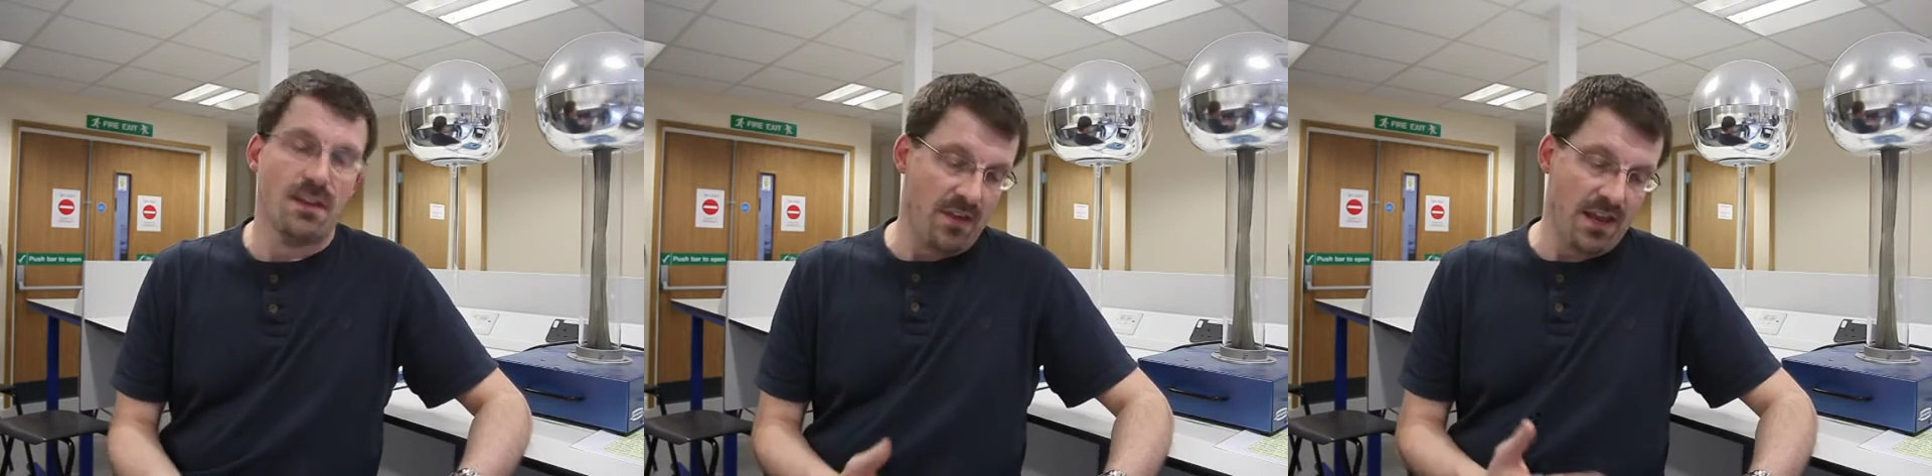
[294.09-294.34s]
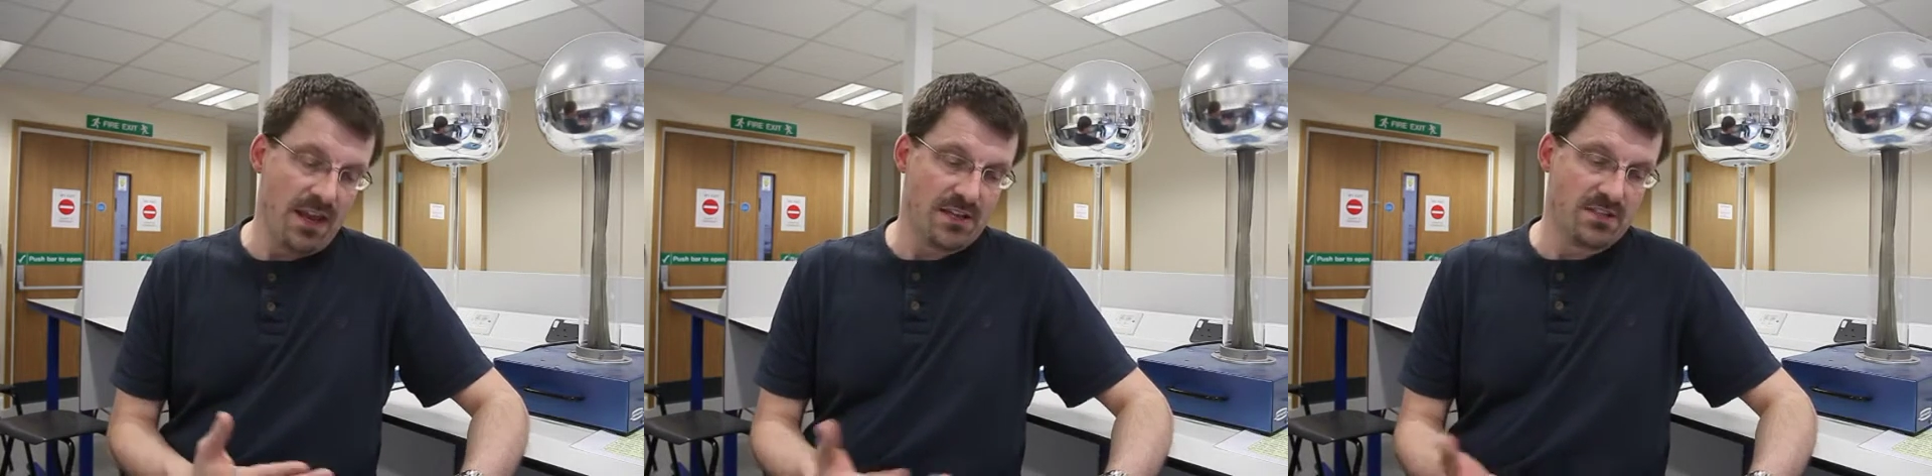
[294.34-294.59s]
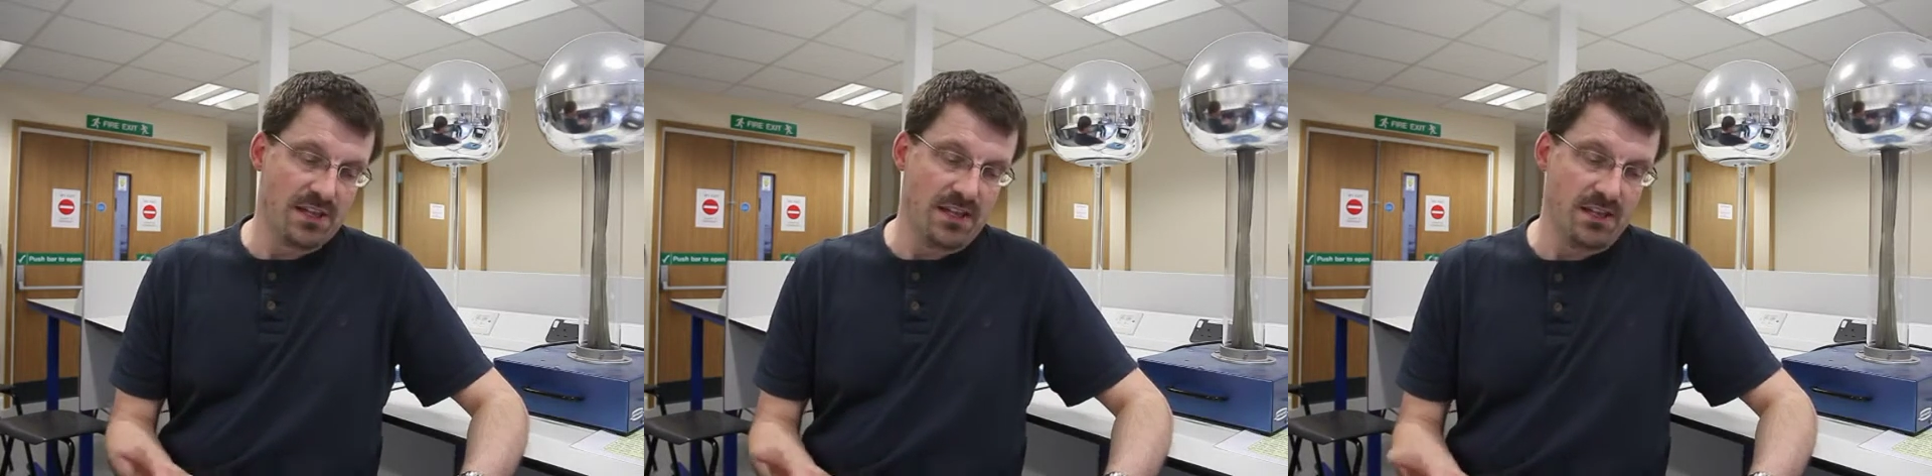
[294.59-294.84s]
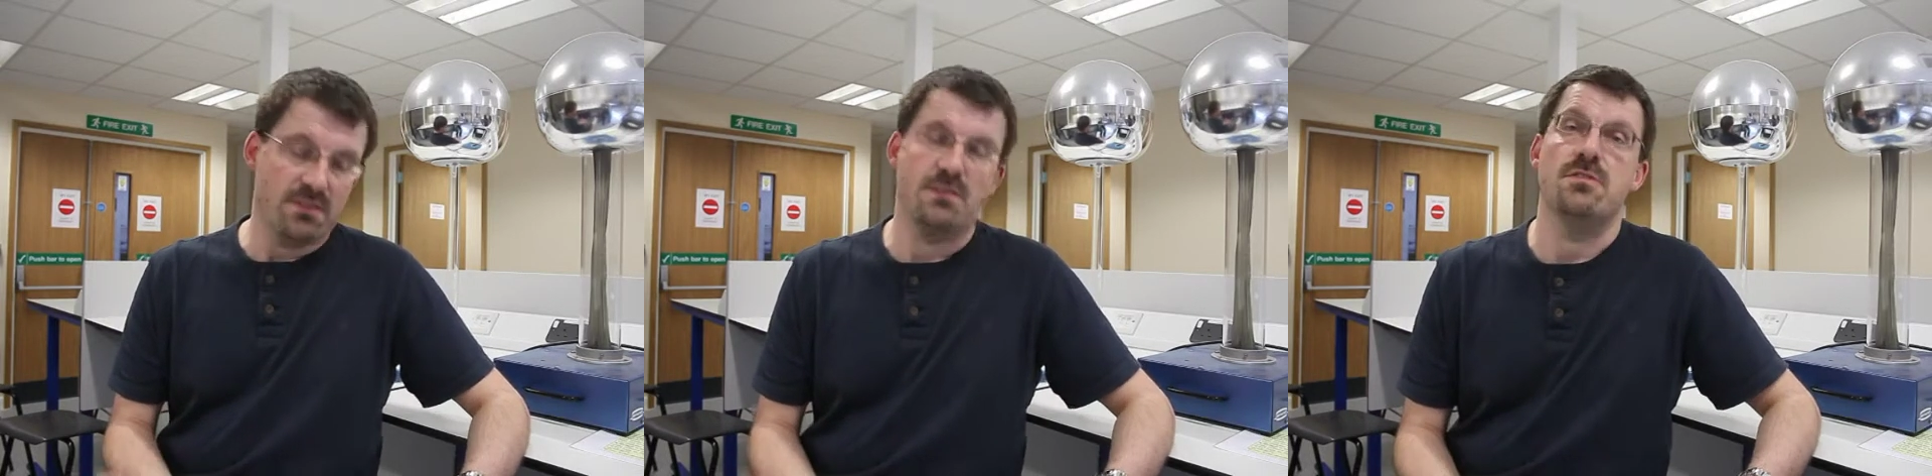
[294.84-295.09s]
and then actually
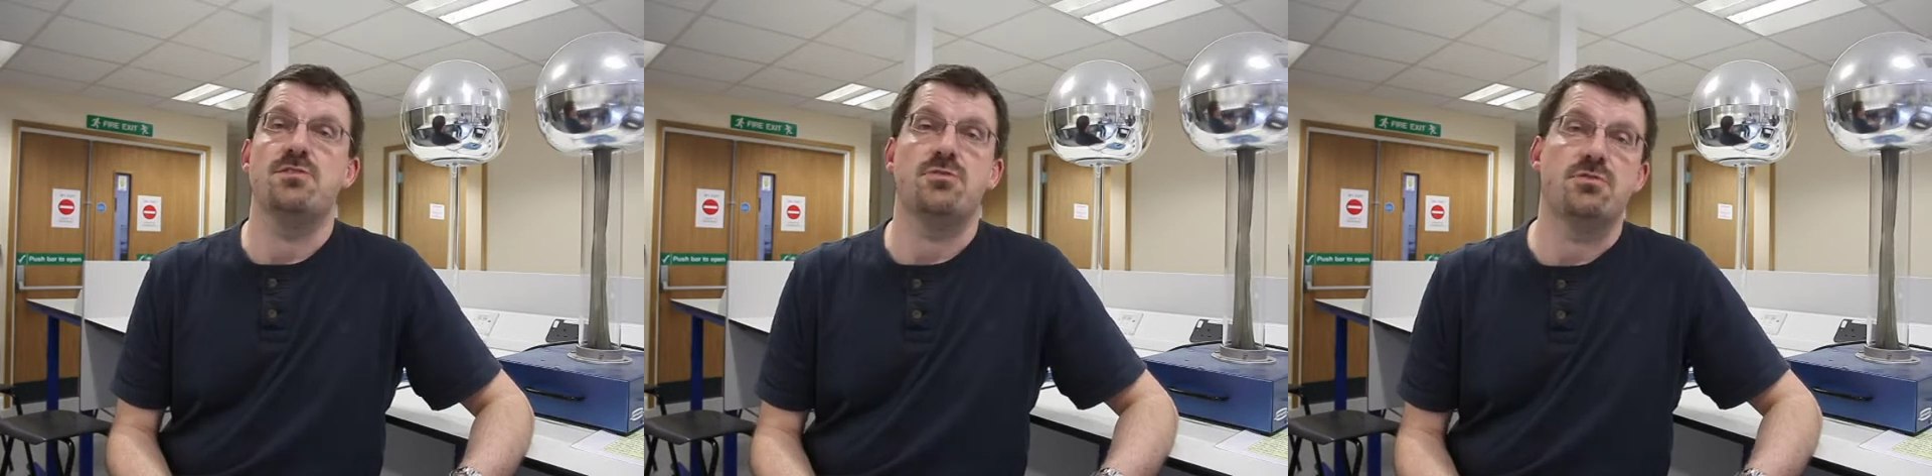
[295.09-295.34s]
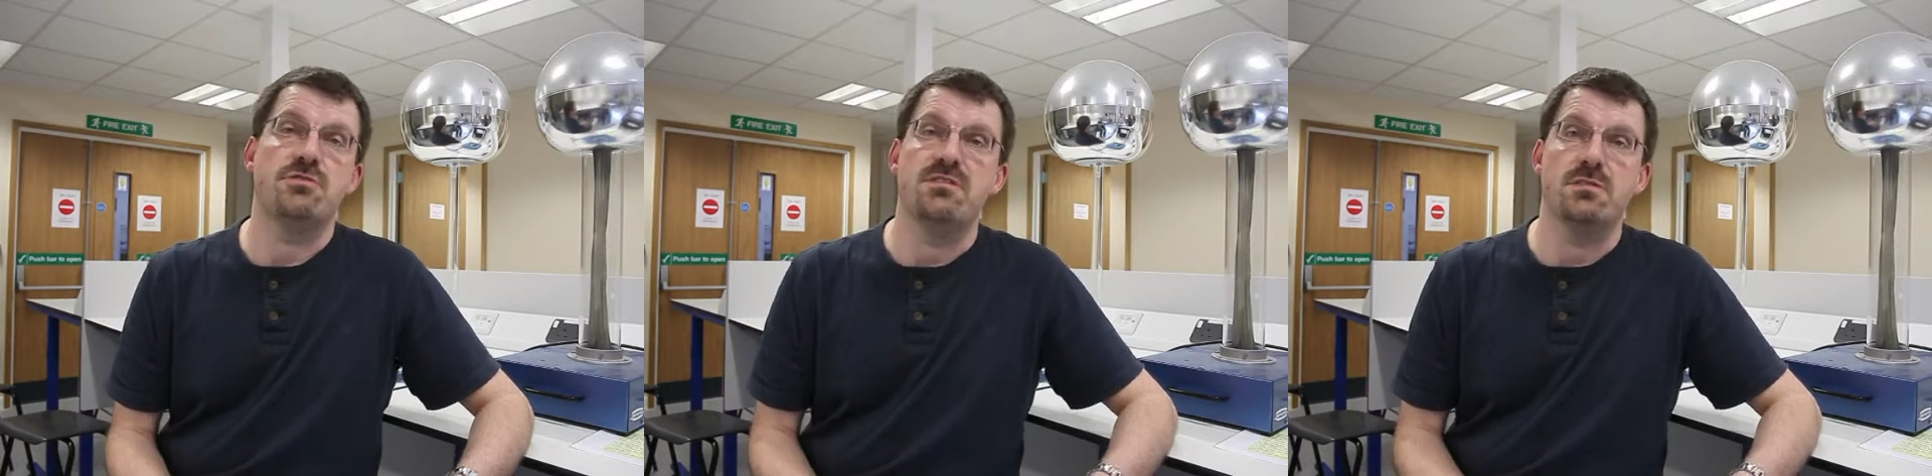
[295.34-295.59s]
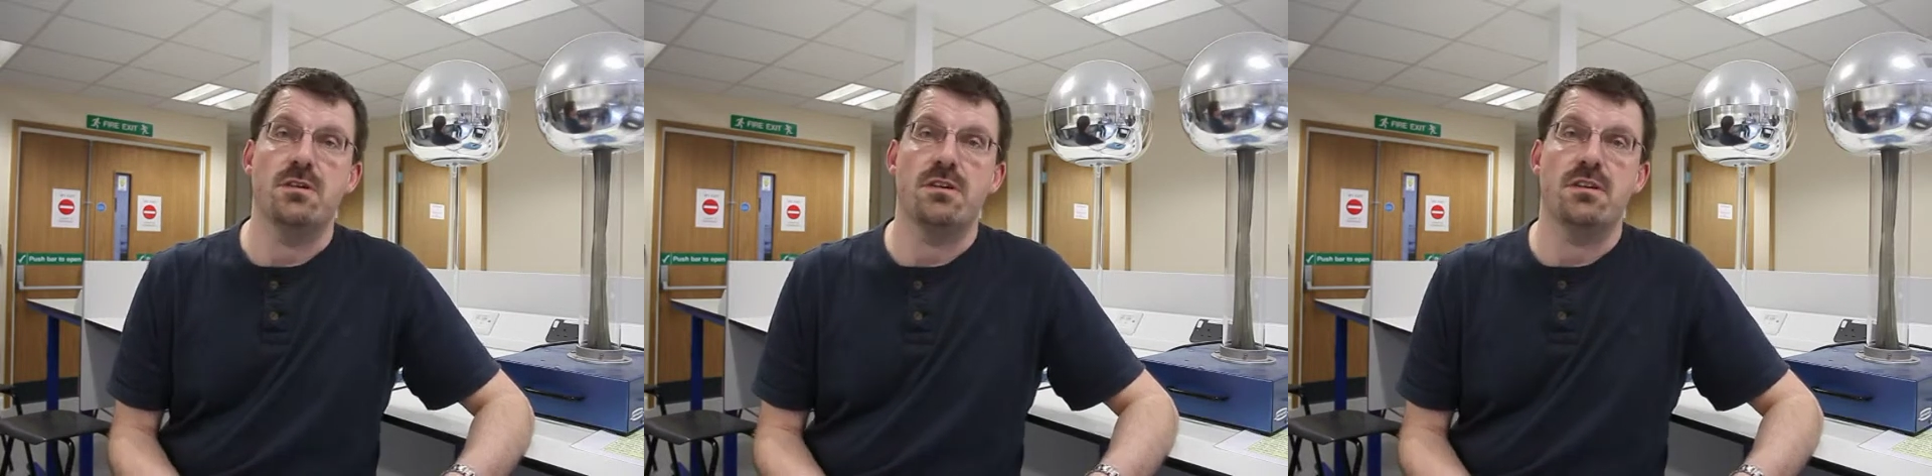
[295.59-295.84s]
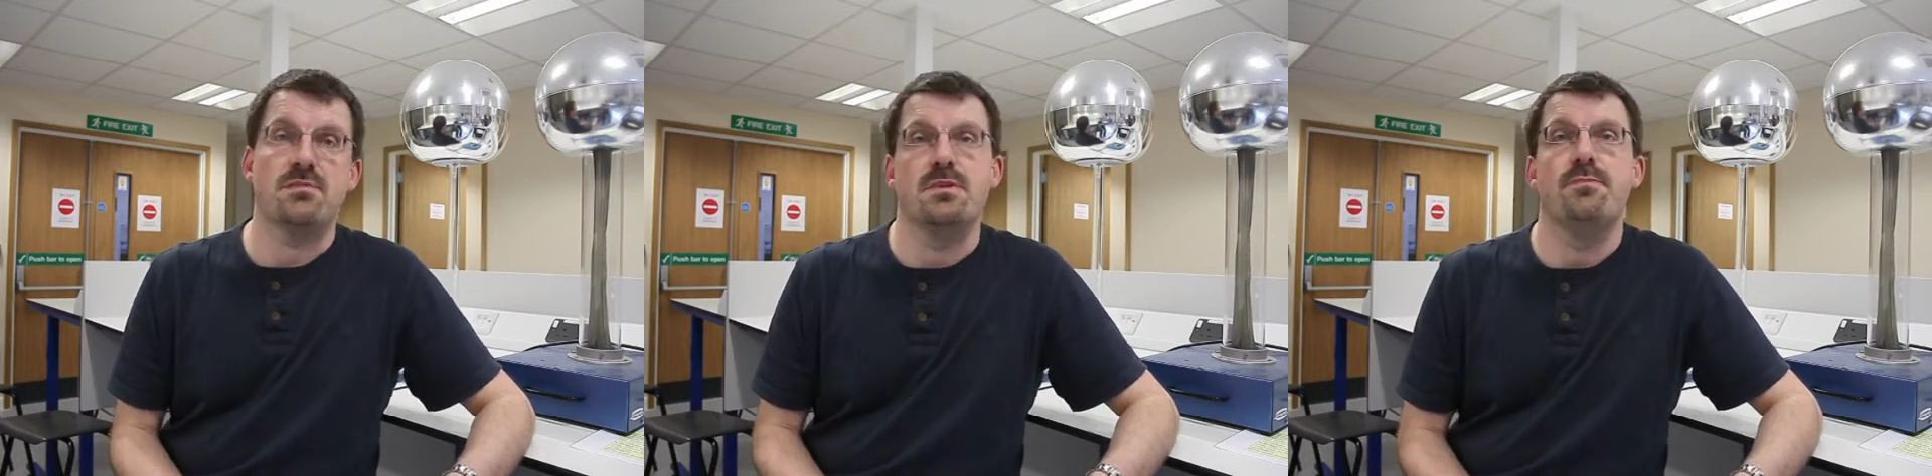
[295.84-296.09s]
do the tutorial work
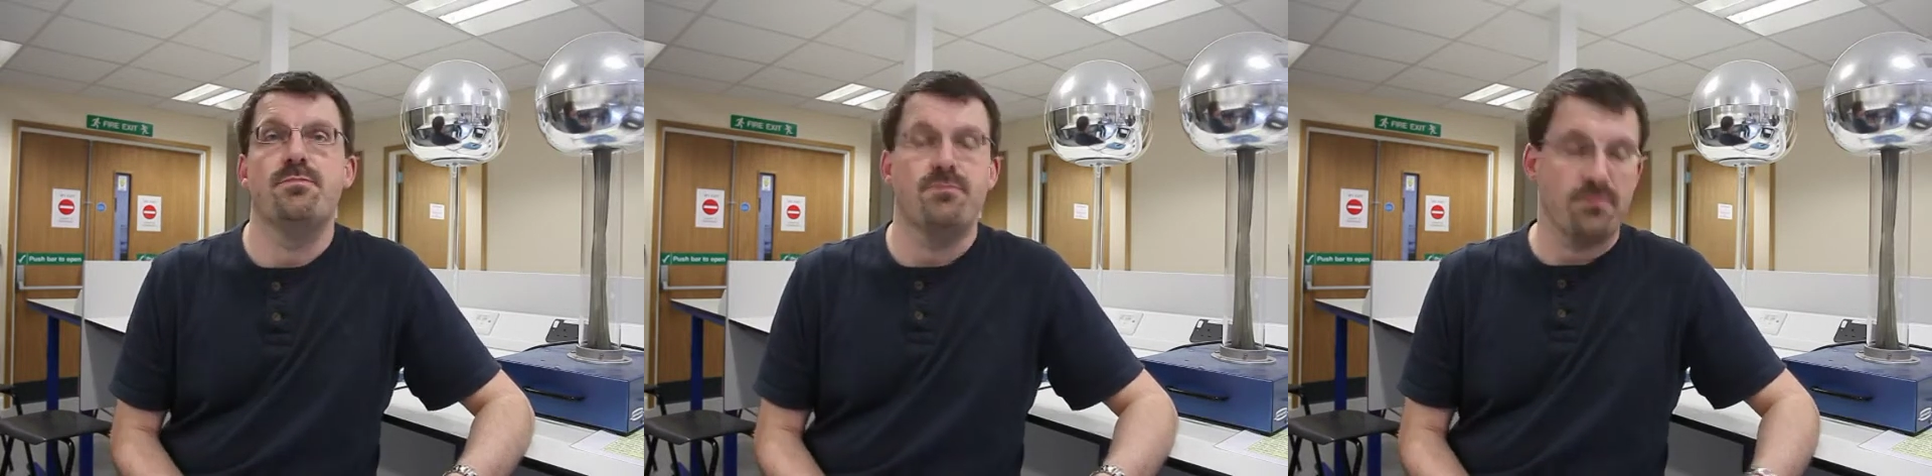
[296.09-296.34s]
as well.